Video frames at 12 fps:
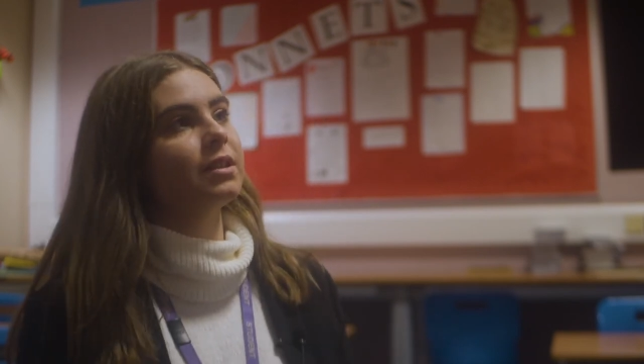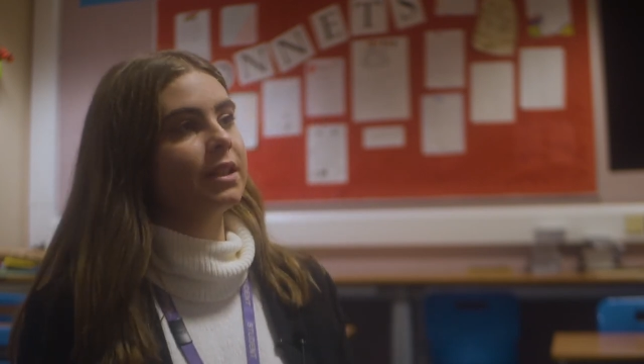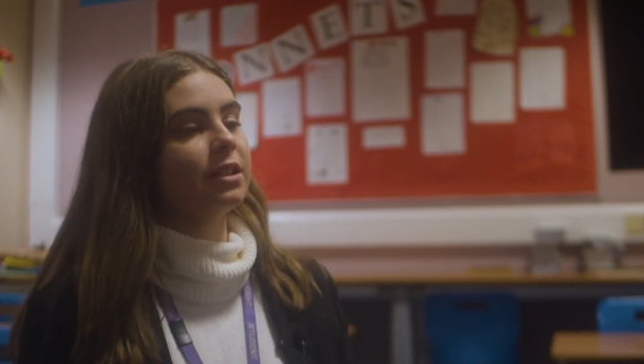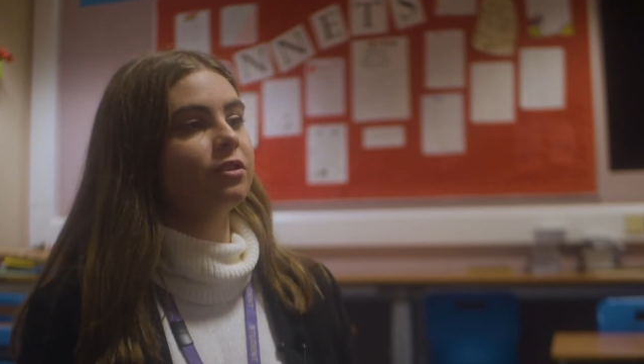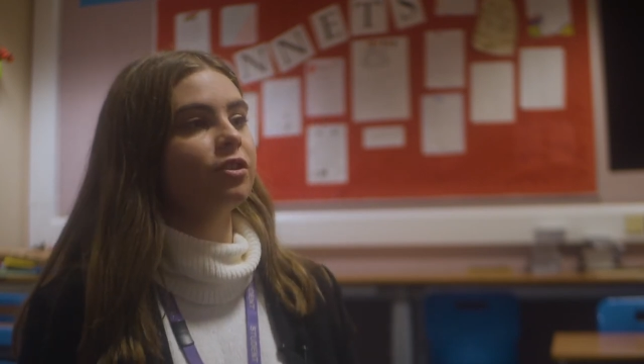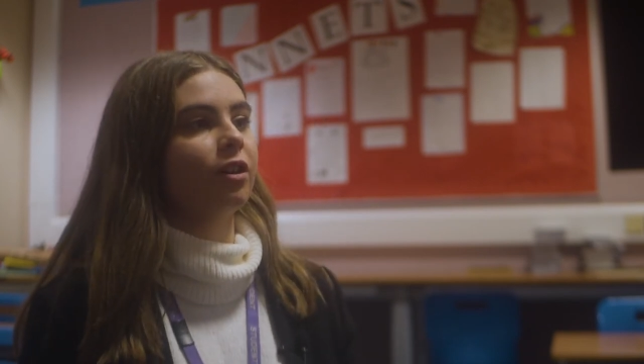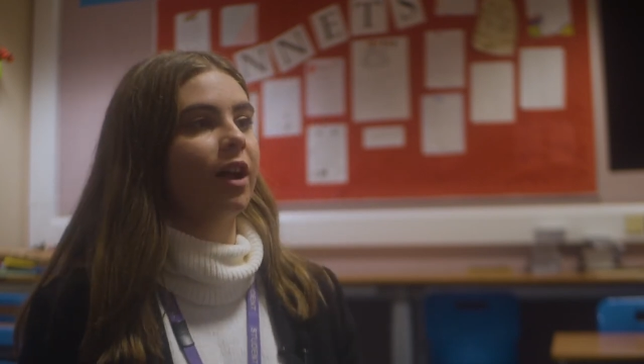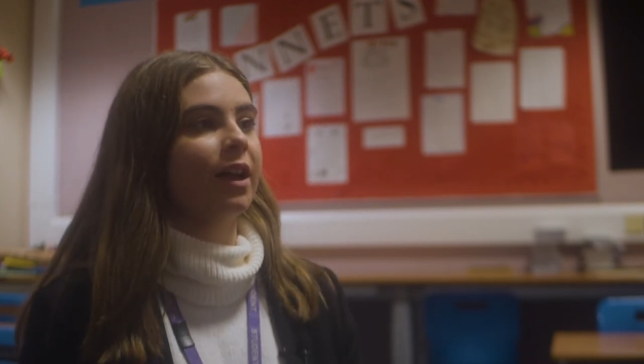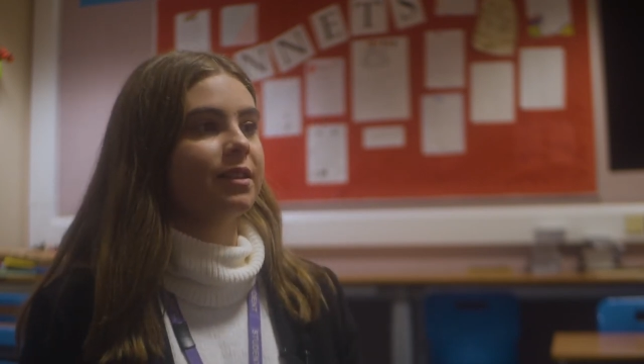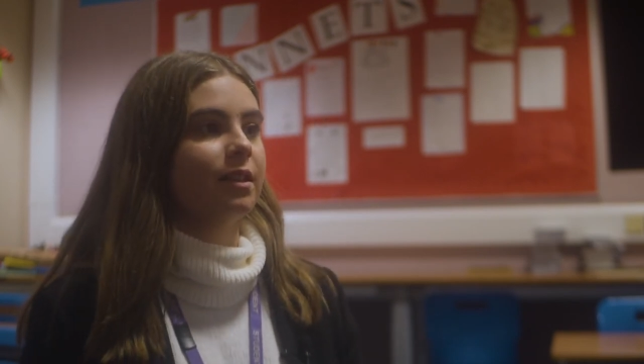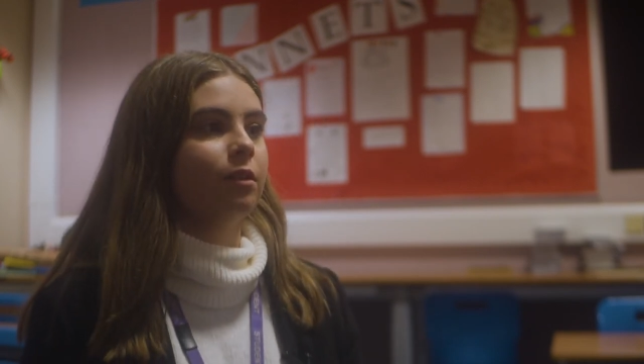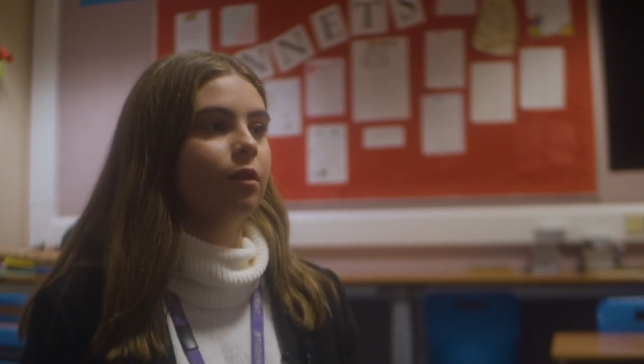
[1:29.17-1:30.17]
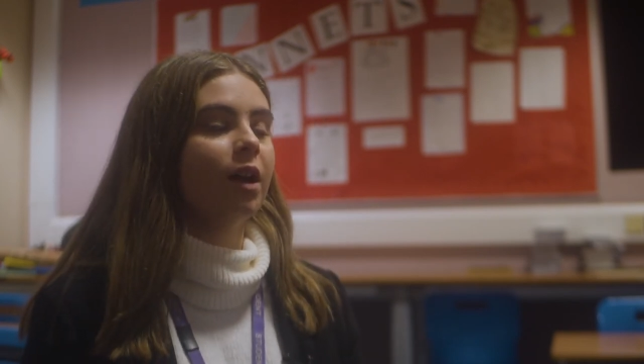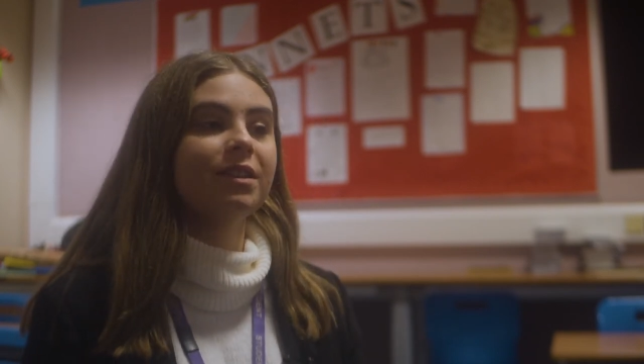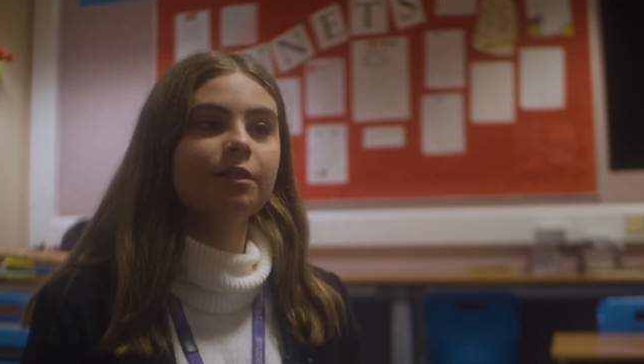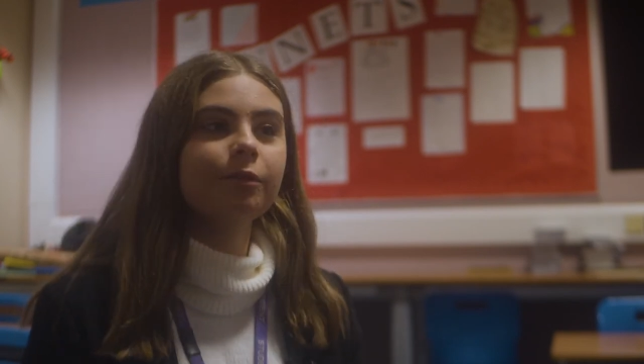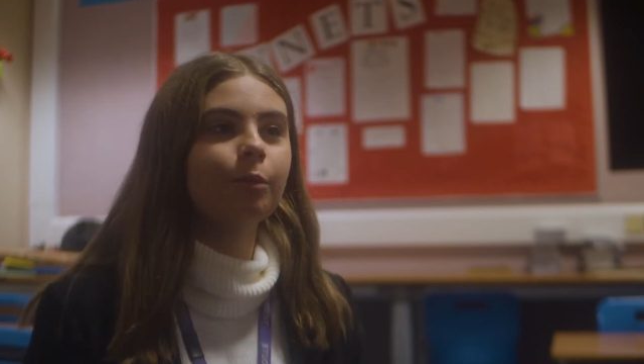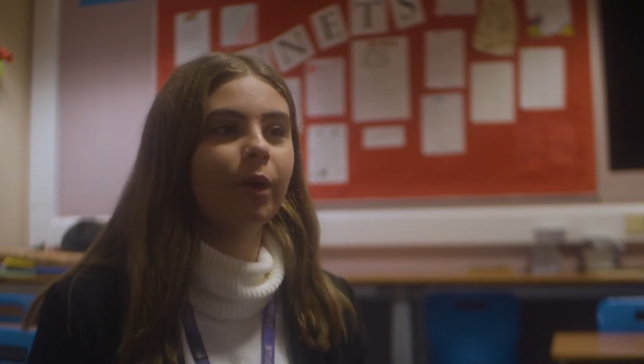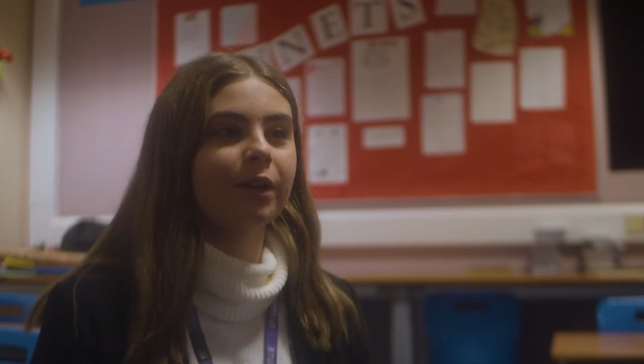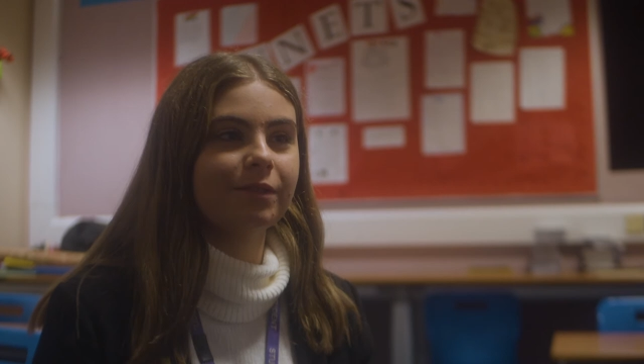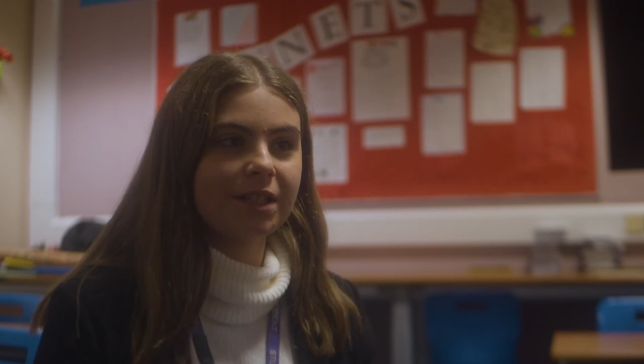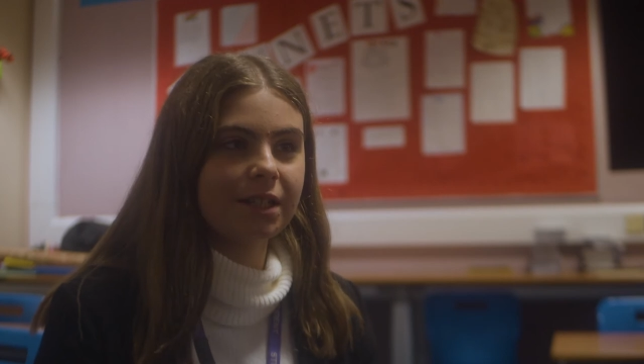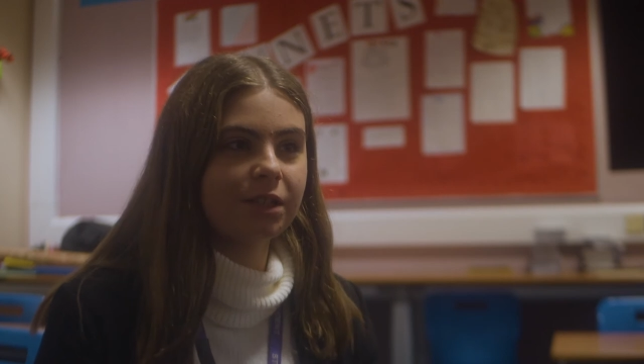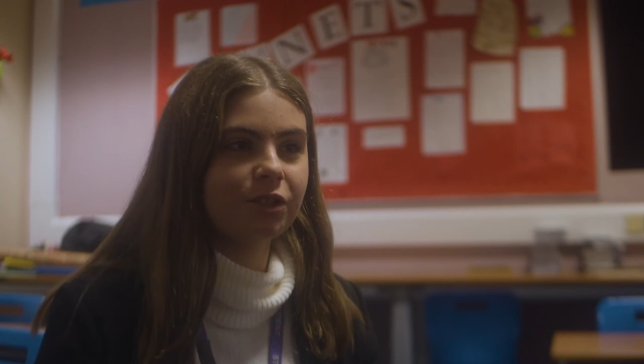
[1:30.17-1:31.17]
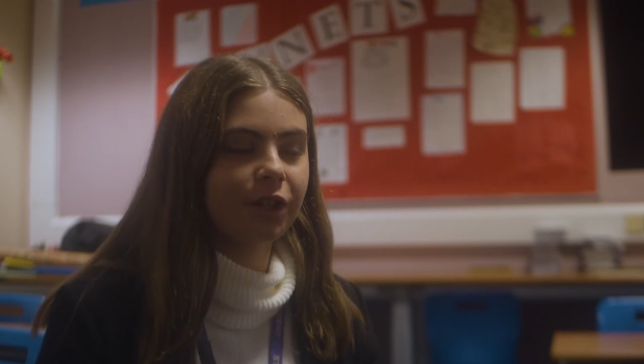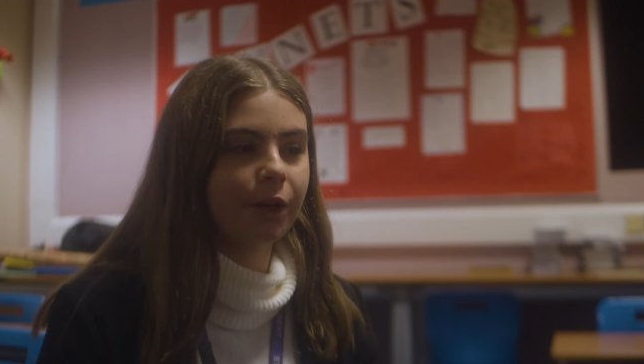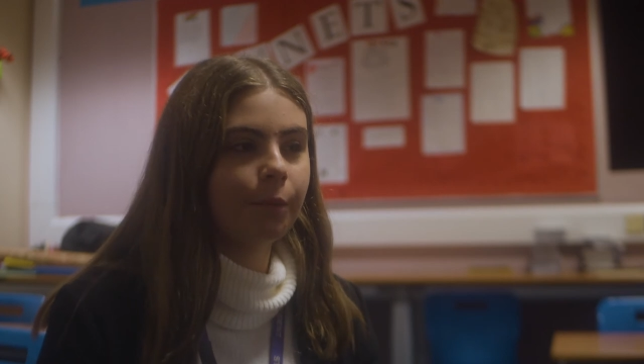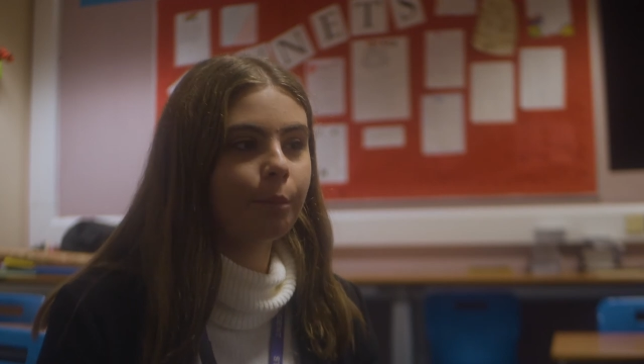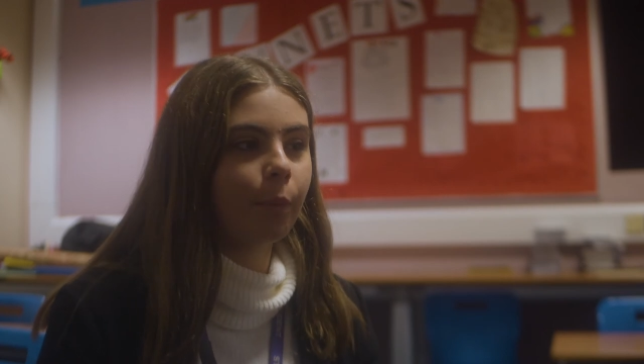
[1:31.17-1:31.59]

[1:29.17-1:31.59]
teacher has a different way of teaching,